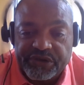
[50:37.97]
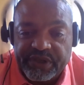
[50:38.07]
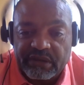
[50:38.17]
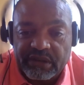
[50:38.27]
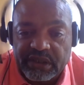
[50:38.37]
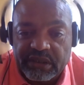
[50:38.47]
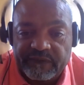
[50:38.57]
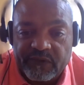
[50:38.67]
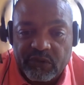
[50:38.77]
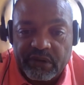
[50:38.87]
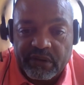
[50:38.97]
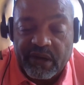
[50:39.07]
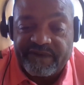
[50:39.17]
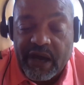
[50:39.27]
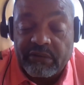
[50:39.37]
And you start looking for
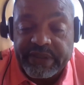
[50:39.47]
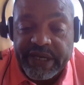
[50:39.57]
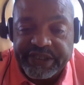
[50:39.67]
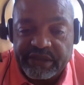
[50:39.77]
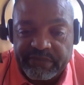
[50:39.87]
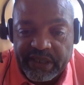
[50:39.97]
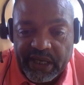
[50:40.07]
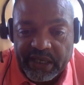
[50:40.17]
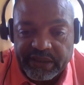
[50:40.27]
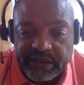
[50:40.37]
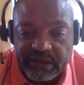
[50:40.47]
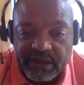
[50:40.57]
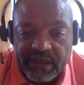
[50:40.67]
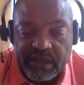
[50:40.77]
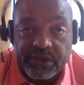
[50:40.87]
a foundation behind it.
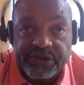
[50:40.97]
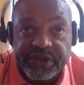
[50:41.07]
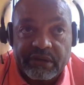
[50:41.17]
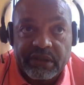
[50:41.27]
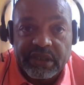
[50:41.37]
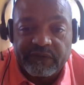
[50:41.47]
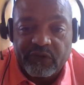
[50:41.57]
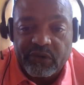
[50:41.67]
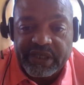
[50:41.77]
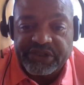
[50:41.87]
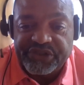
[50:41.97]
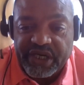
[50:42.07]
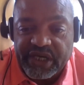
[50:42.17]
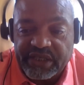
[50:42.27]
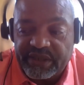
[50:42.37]
And you start looking for an
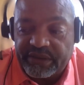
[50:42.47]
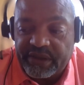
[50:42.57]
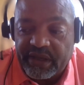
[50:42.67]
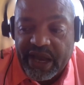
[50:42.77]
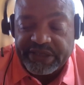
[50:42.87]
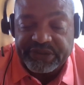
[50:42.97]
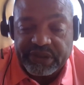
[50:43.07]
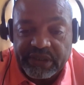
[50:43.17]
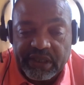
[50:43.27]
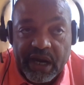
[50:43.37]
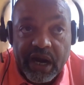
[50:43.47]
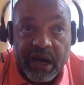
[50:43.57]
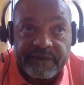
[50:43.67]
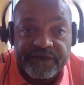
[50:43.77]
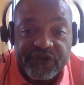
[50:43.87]
exchange that they actually
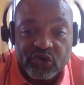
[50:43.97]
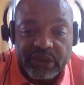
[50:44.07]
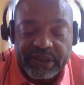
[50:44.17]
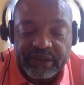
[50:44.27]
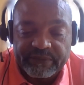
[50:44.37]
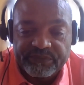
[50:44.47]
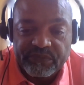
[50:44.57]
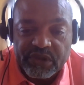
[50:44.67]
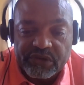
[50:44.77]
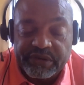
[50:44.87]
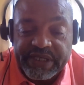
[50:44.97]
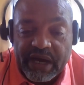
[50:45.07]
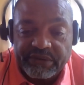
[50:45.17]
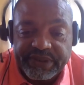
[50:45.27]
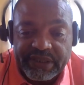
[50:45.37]
are fueling. You're
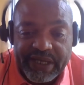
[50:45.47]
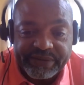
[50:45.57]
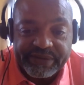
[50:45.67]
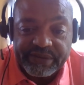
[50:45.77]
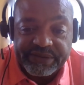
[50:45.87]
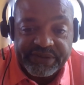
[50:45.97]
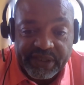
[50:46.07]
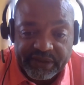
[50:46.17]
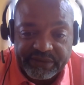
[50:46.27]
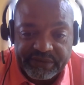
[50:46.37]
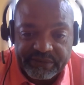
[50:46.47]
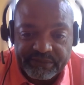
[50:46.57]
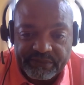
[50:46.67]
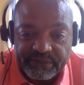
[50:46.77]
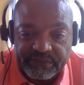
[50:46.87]
down to less than six.
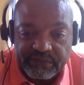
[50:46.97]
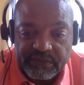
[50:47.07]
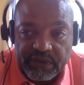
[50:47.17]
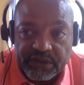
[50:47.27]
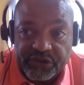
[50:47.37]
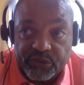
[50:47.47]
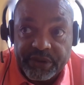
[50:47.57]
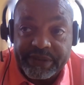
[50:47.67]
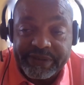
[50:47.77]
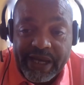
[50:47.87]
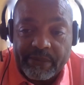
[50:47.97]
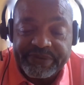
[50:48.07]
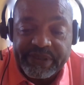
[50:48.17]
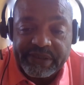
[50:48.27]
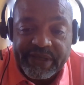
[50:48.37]
So we're the
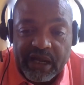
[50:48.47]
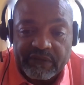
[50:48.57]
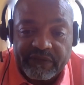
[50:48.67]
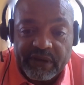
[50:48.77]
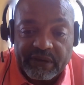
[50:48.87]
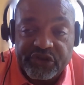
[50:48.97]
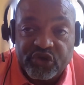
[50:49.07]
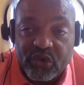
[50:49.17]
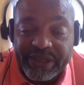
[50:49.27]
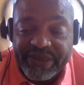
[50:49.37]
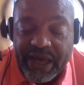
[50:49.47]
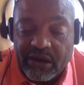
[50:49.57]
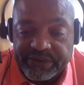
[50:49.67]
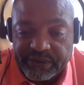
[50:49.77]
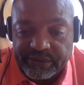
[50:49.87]
top six out of uh,
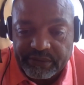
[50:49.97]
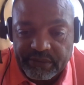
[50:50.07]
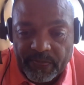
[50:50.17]
20,000.